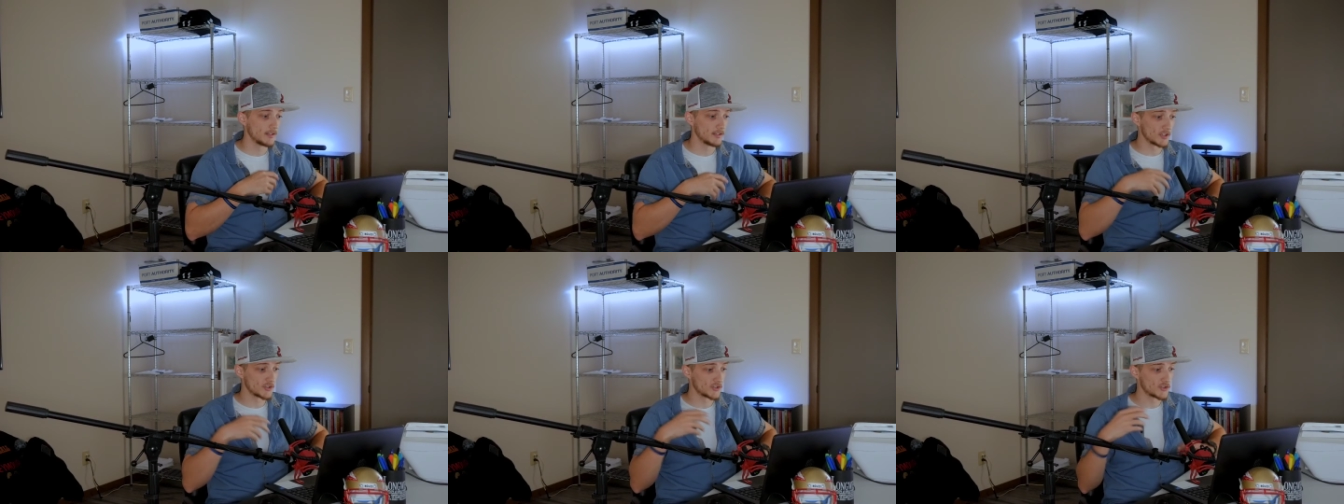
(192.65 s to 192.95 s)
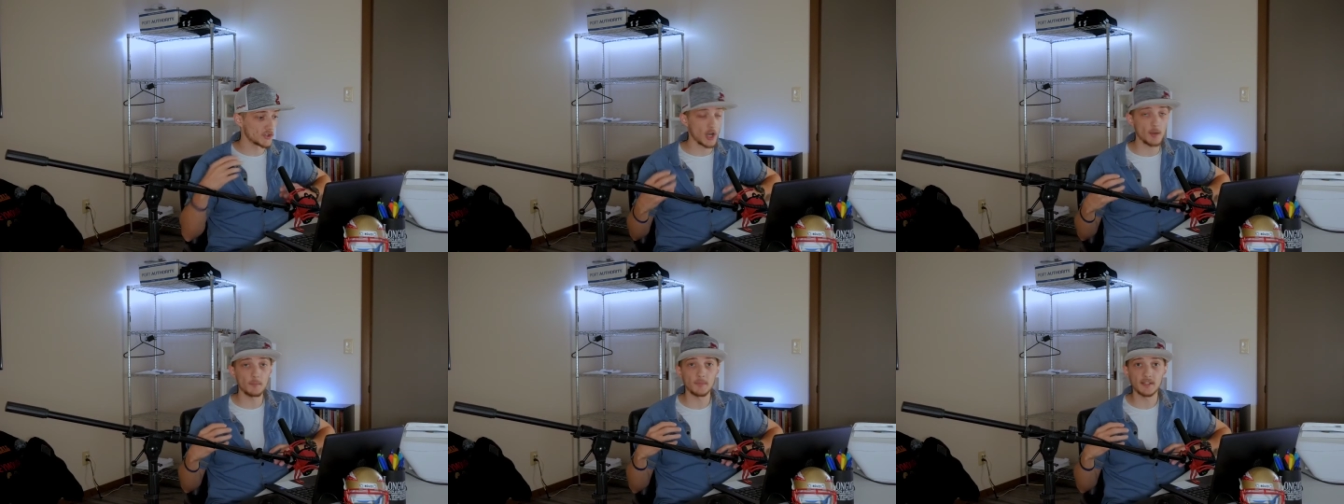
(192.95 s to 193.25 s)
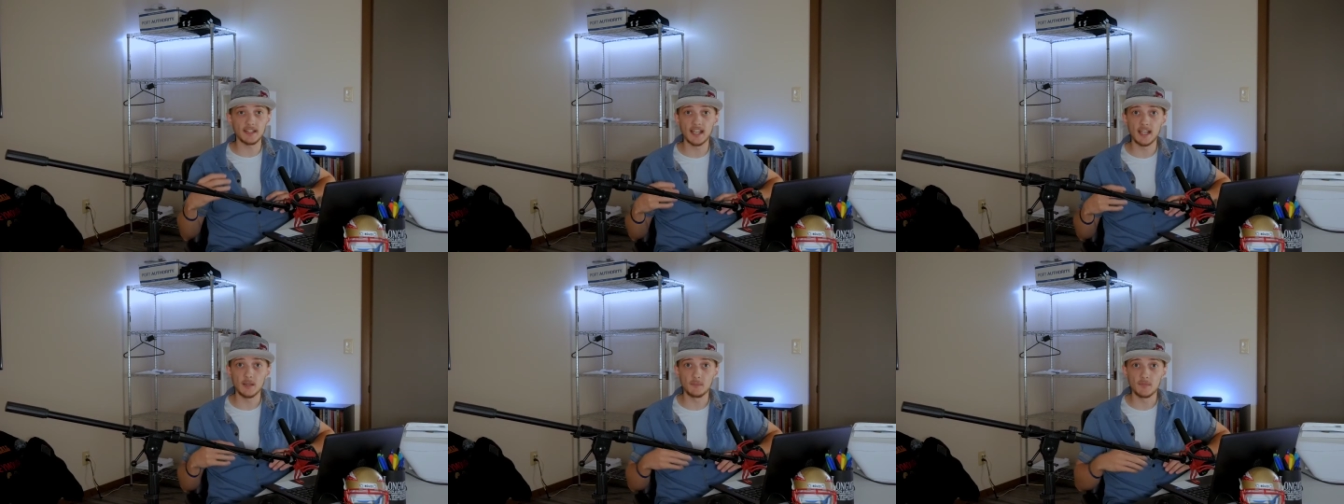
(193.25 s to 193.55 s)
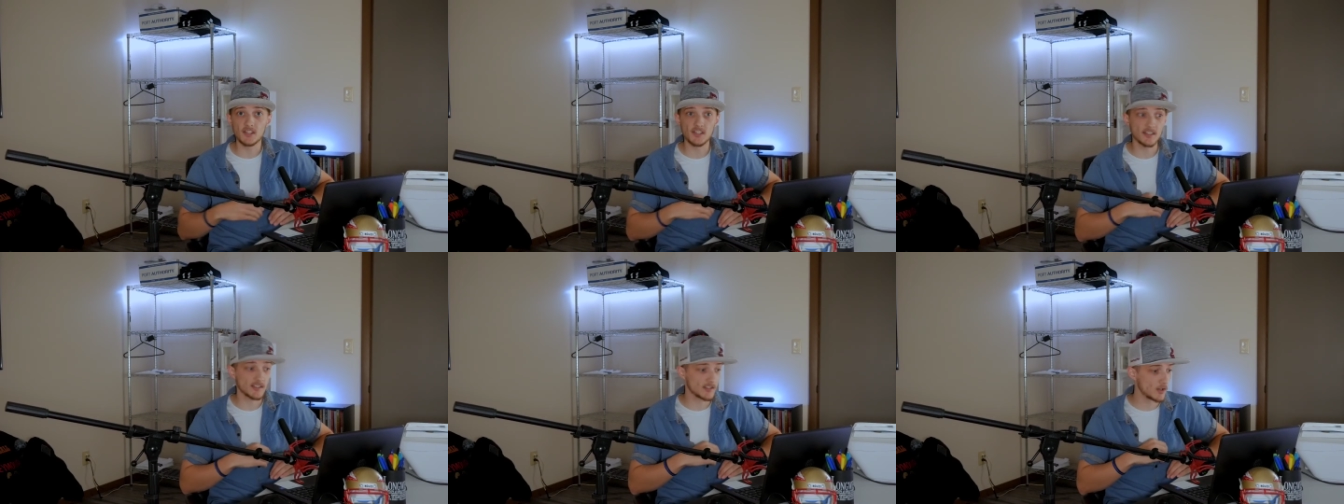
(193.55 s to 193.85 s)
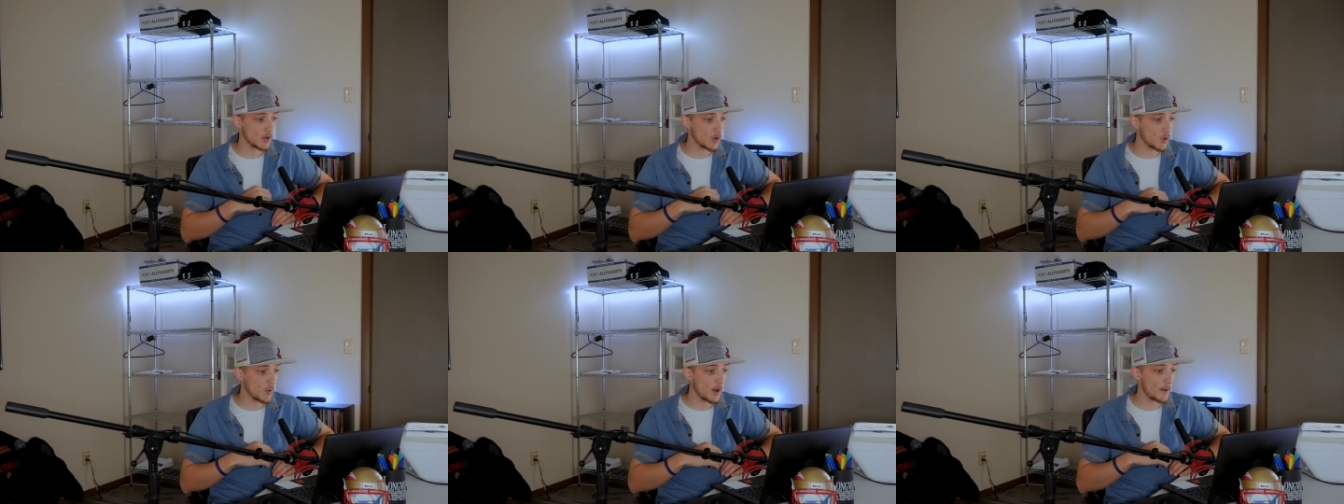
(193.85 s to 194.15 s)
and the job became
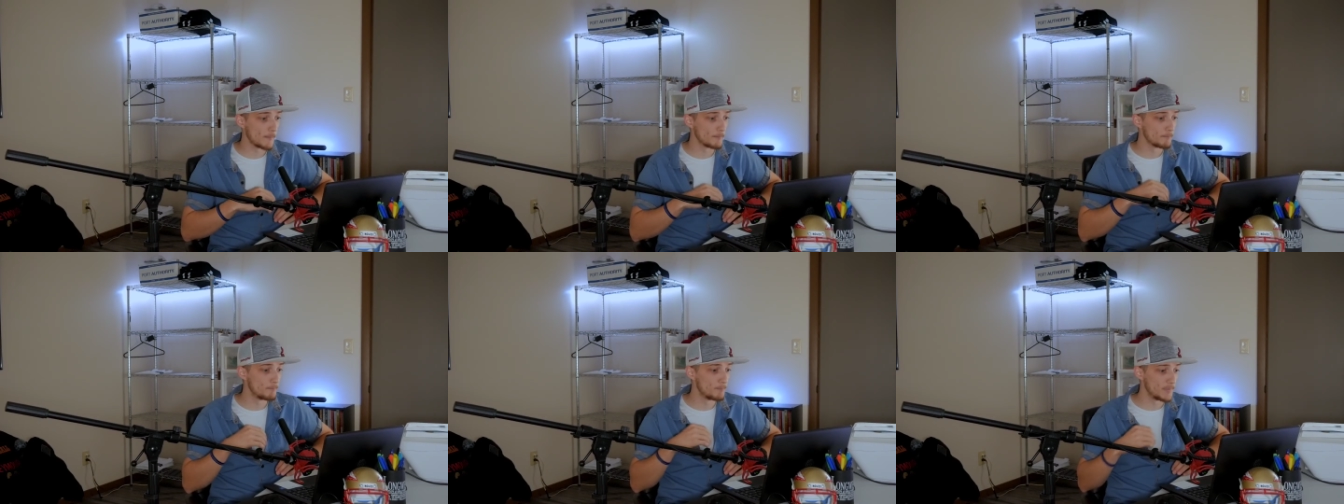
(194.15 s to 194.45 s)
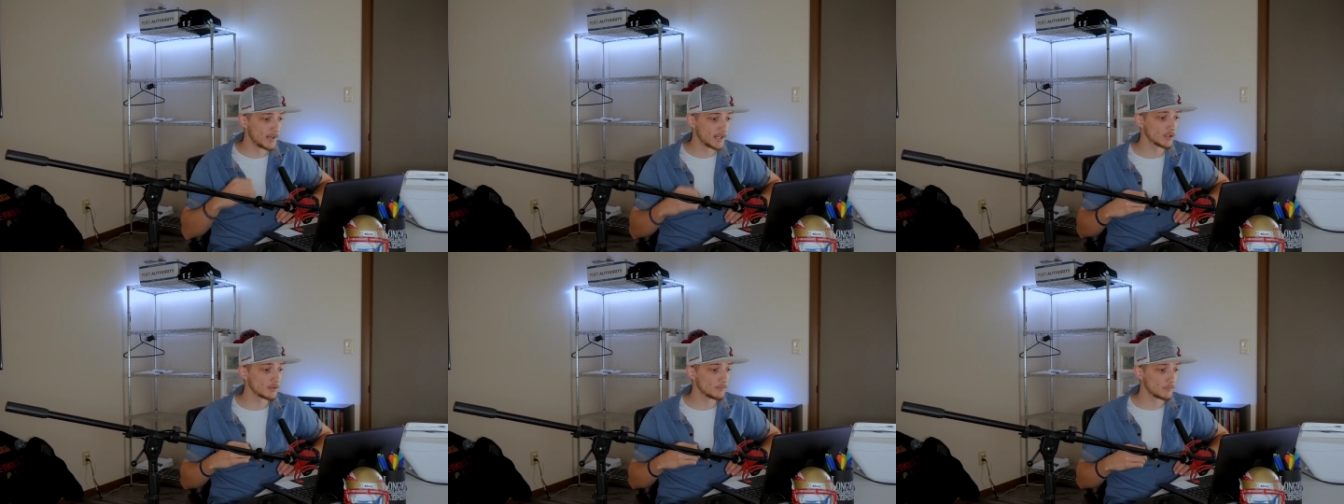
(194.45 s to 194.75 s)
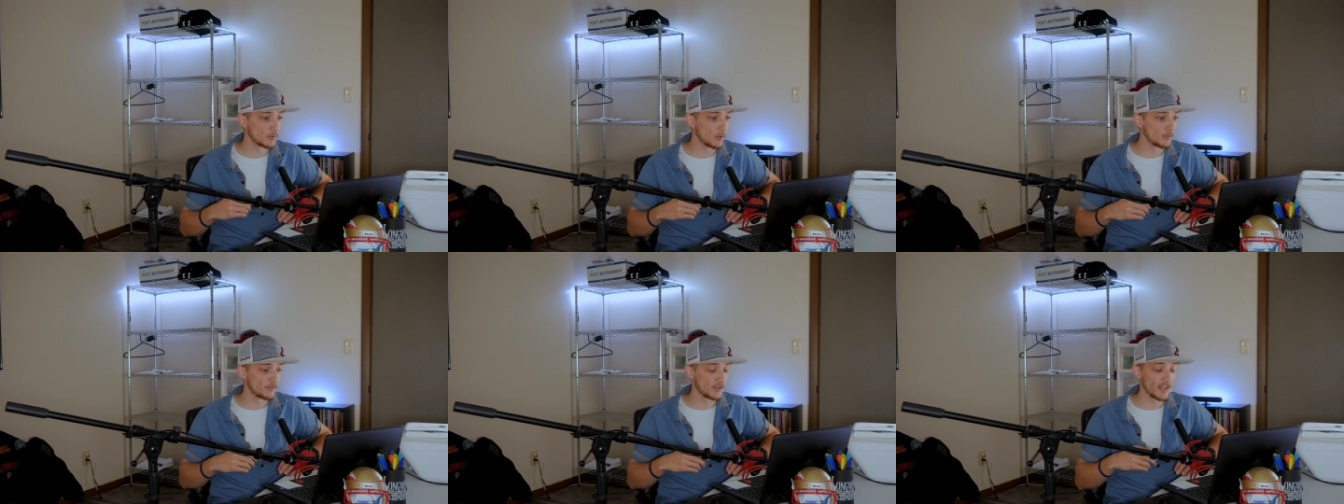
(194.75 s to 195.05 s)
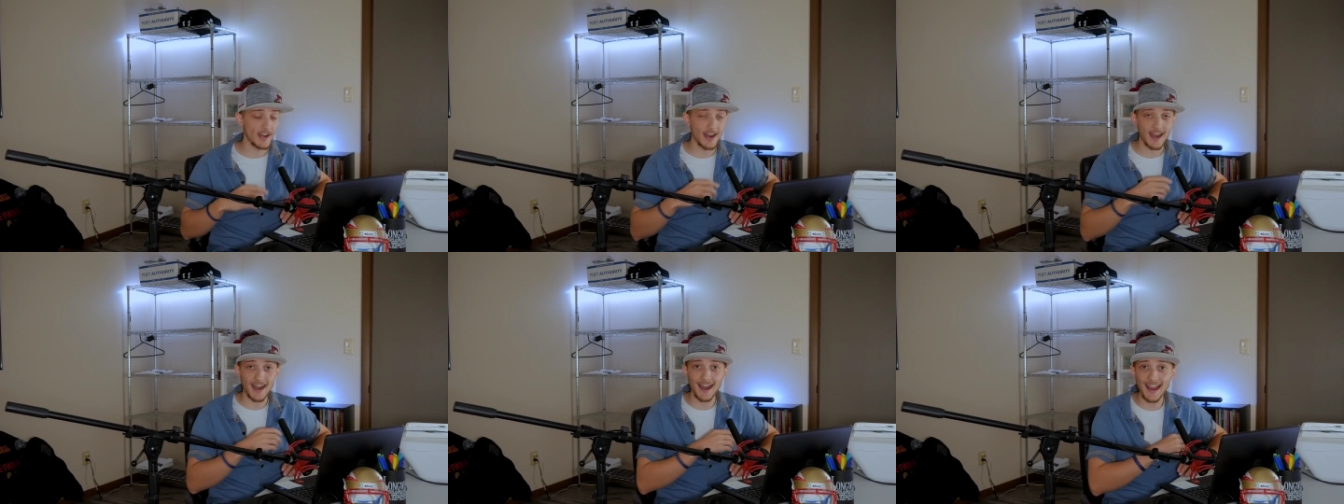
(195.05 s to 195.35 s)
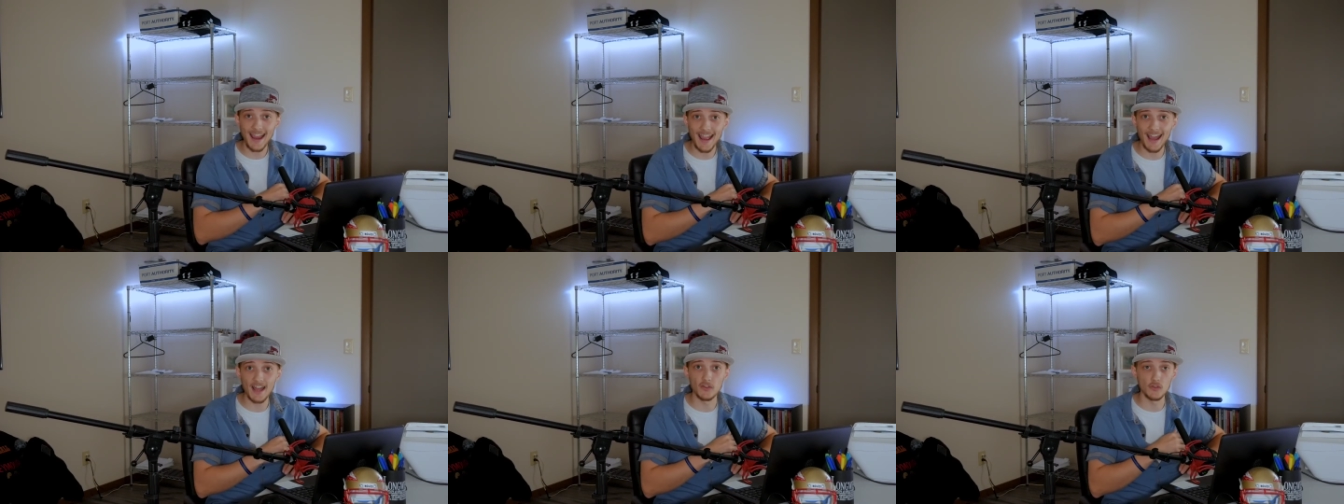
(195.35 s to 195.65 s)
so unbearable that
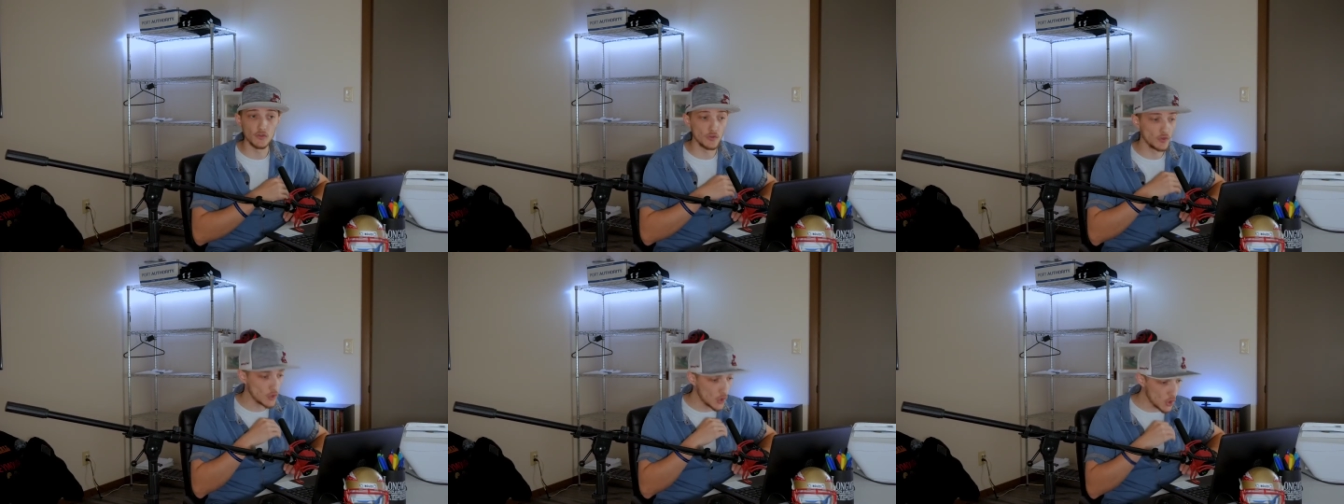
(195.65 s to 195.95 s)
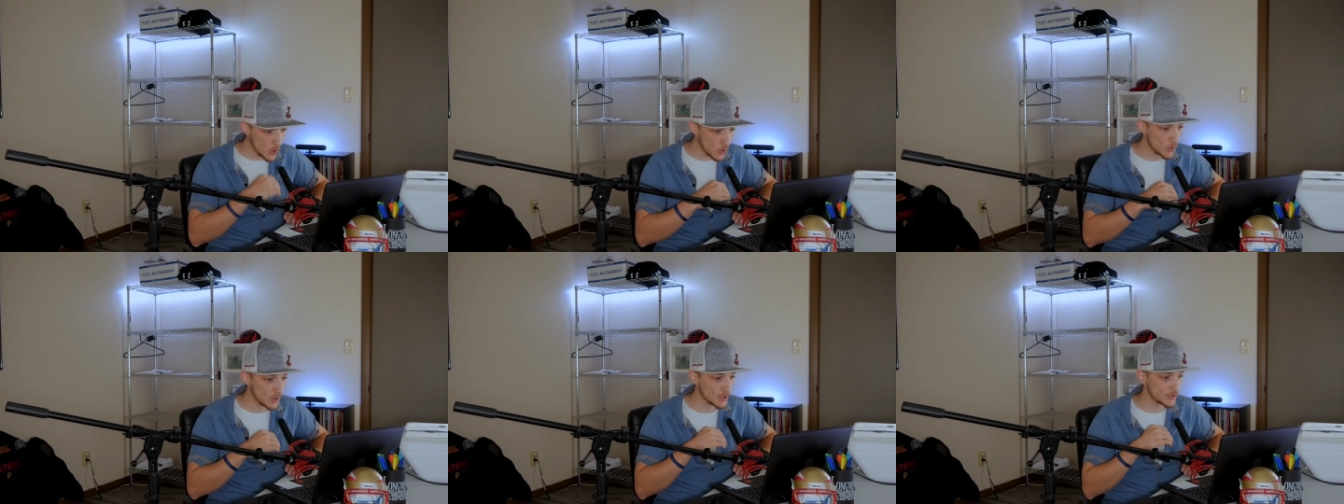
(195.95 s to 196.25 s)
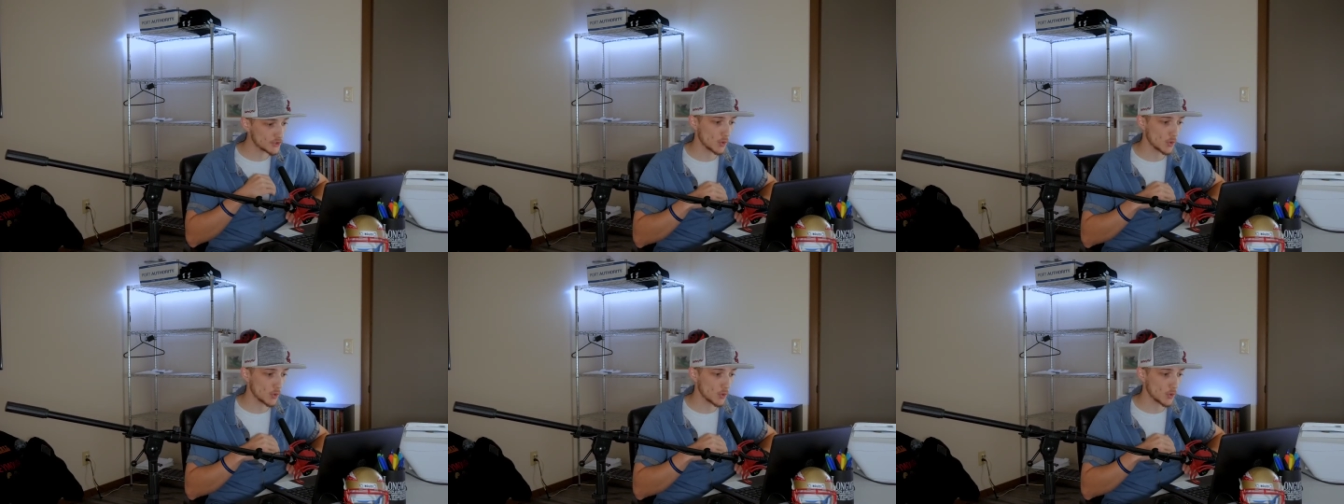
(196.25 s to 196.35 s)
I had no